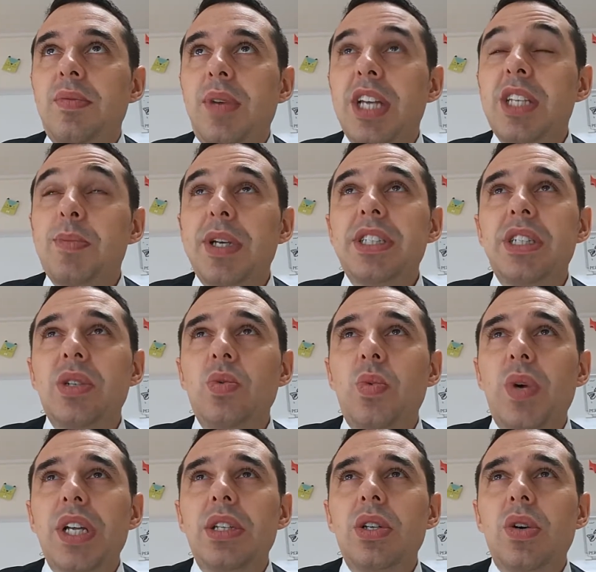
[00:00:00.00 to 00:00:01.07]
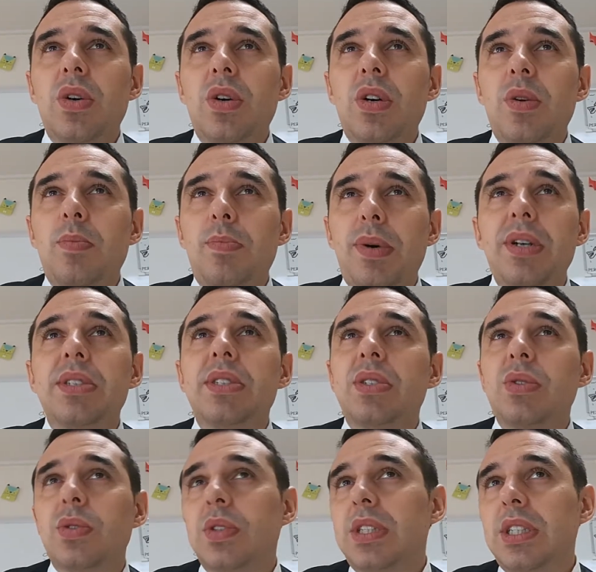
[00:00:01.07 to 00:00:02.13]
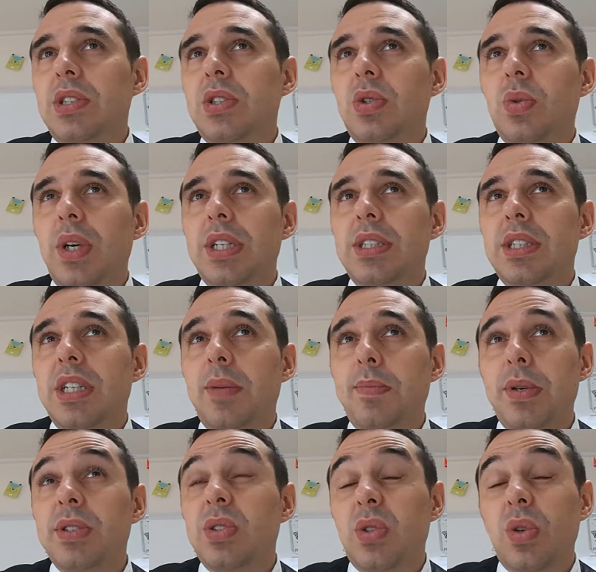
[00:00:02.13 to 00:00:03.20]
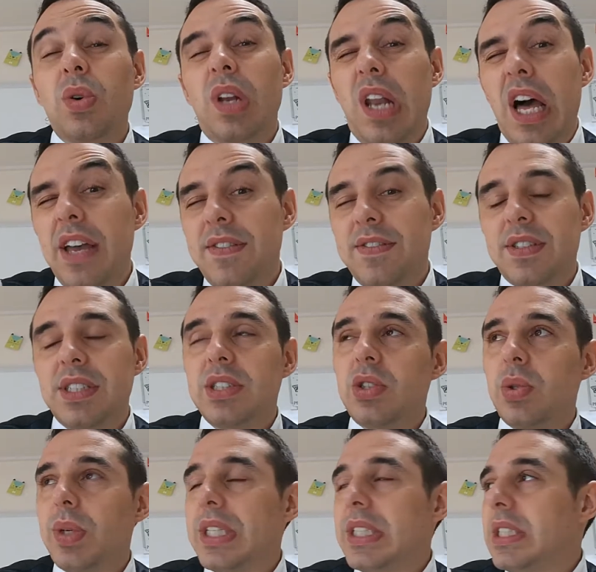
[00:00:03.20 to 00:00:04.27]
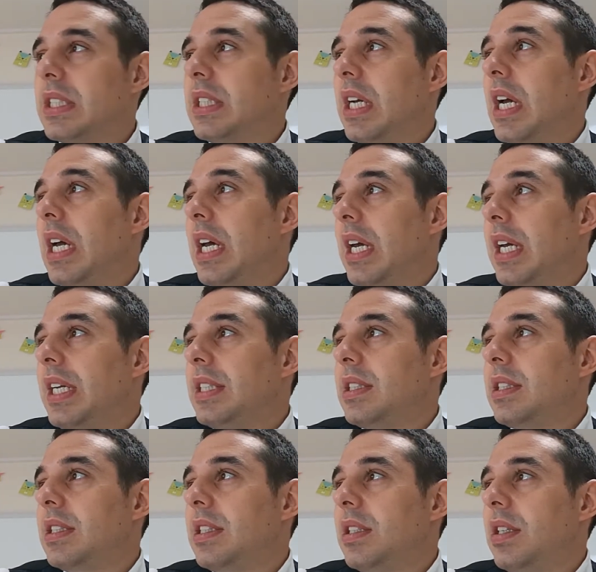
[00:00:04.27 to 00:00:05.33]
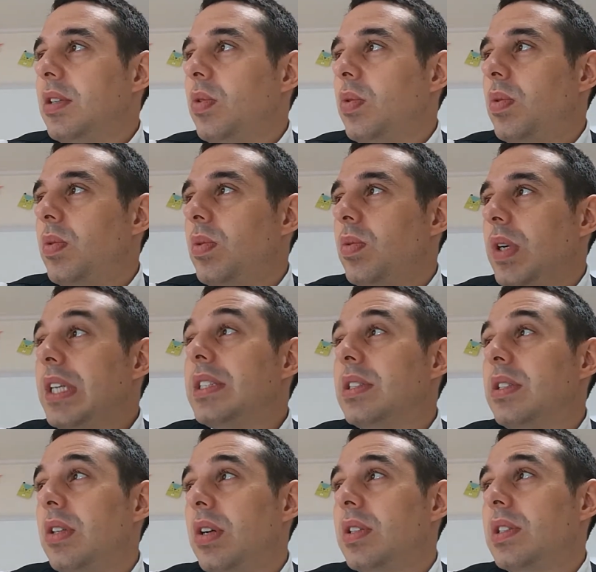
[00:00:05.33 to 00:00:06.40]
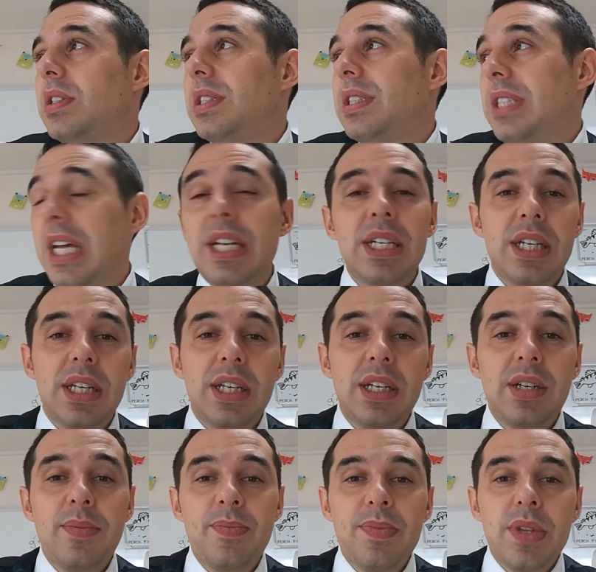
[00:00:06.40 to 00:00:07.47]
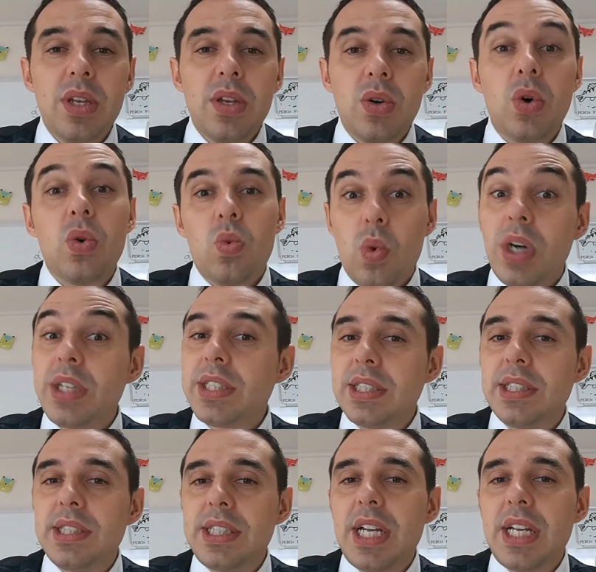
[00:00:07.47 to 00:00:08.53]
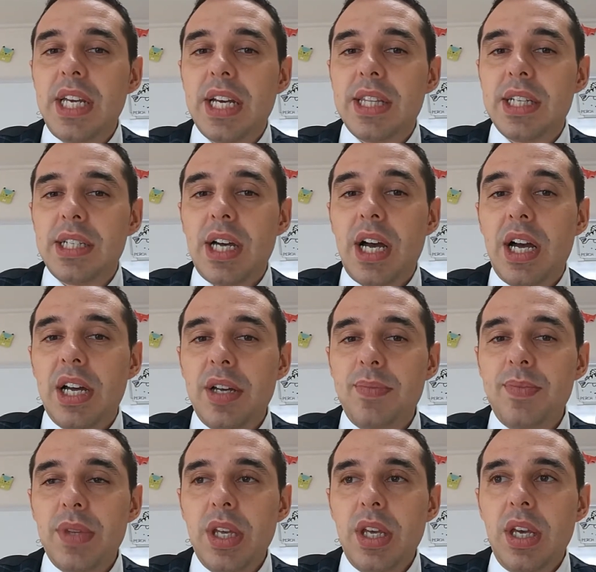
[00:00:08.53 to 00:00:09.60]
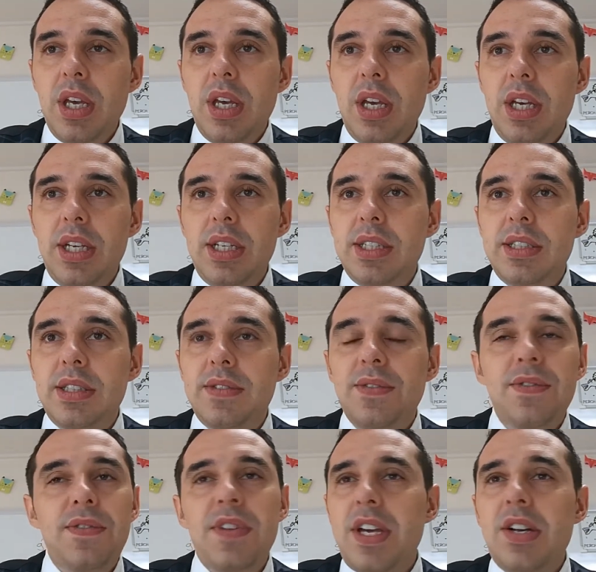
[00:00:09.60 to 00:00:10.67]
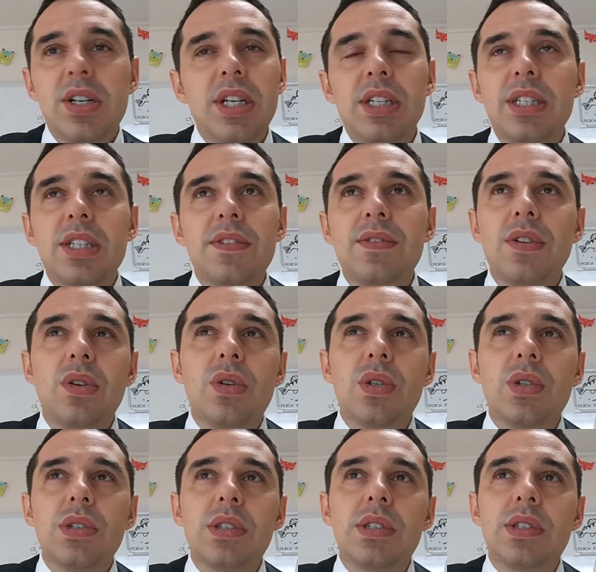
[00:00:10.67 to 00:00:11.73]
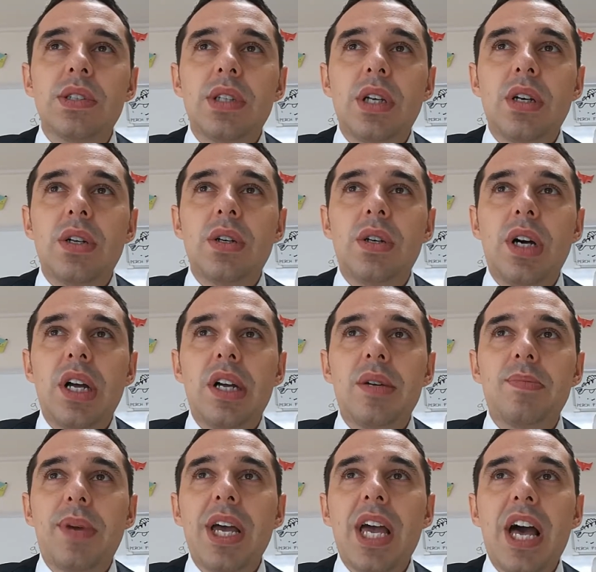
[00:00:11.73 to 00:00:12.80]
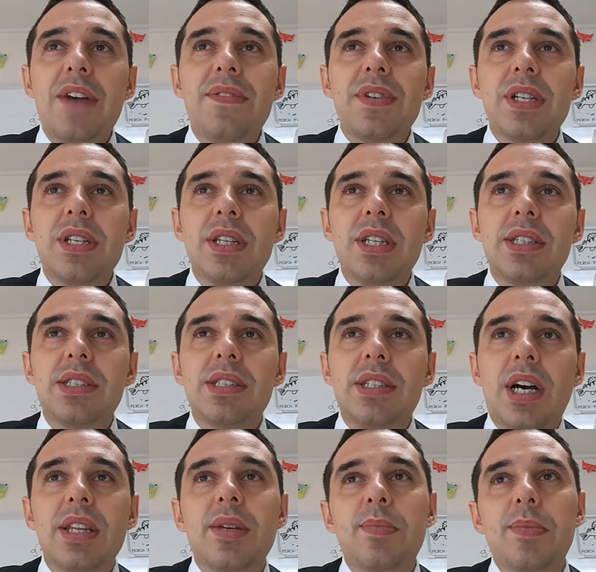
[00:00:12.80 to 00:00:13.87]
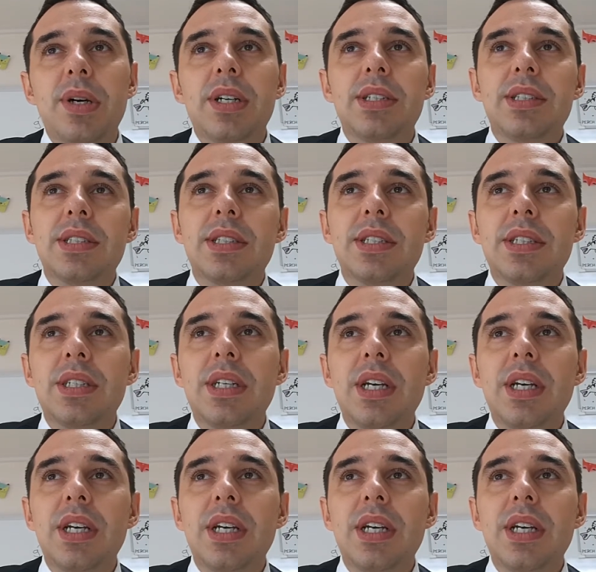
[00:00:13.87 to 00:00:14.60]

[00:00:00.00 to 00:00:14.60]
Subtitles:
especially when your personal situation and personal life situation is not steady, or wasn't steady at the time, is very difficult. So by having this other person